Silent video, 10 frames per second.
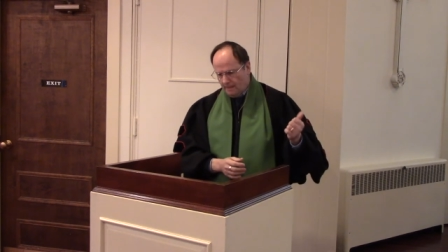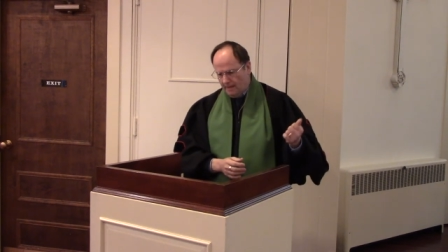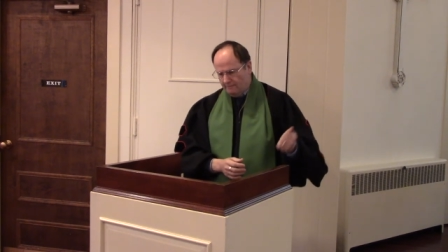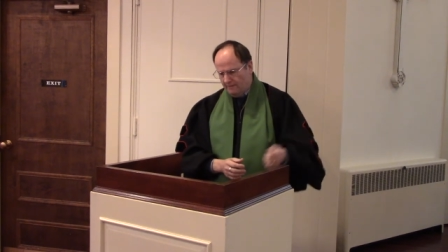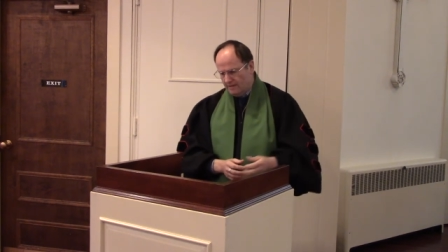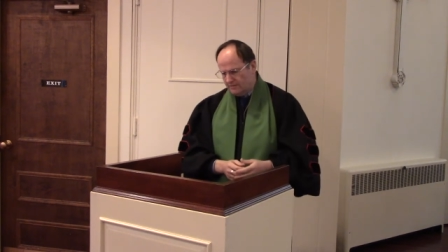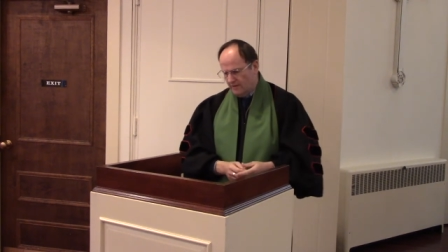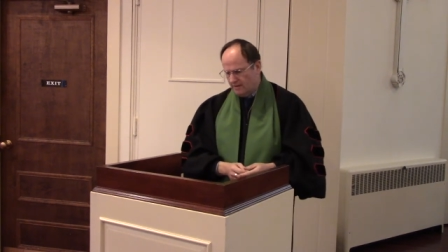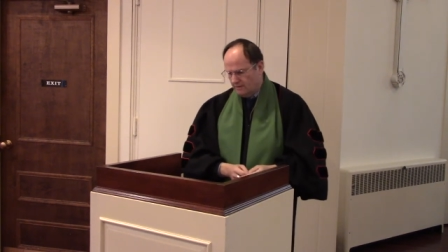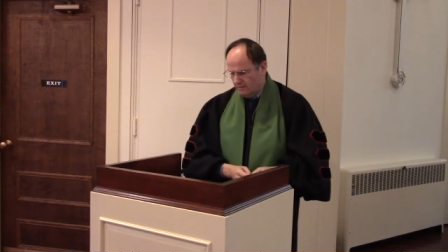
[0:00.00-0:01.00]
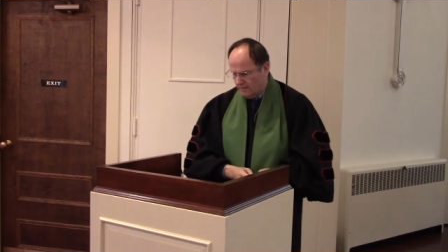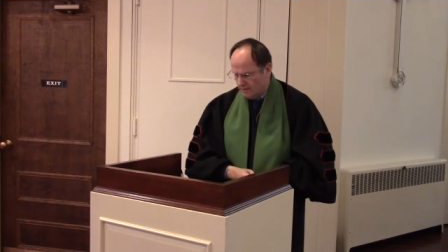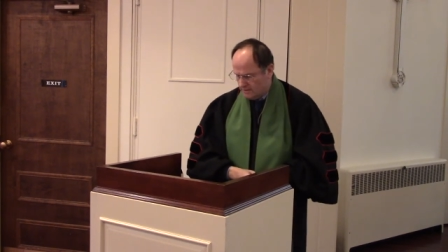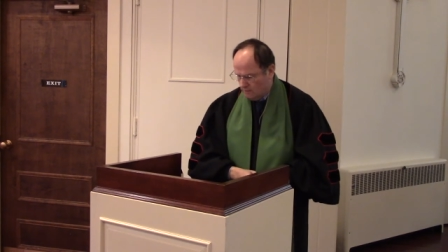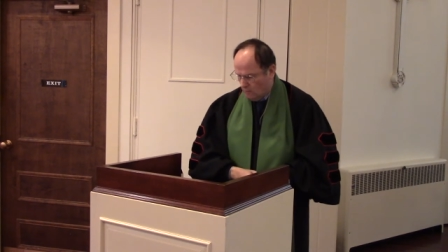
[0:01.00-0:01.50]
In verse
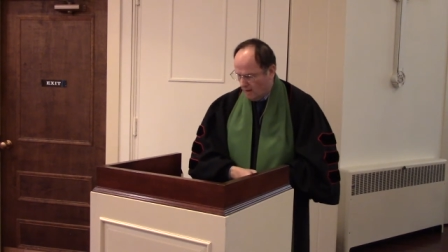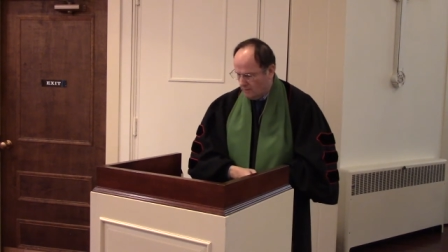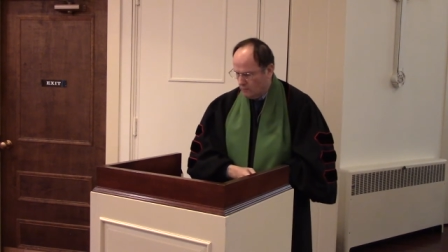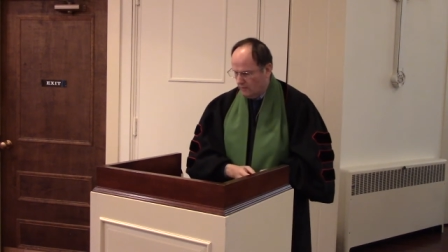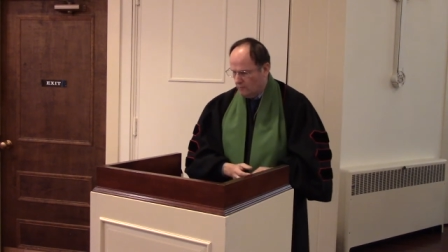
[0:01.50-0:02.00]
31, we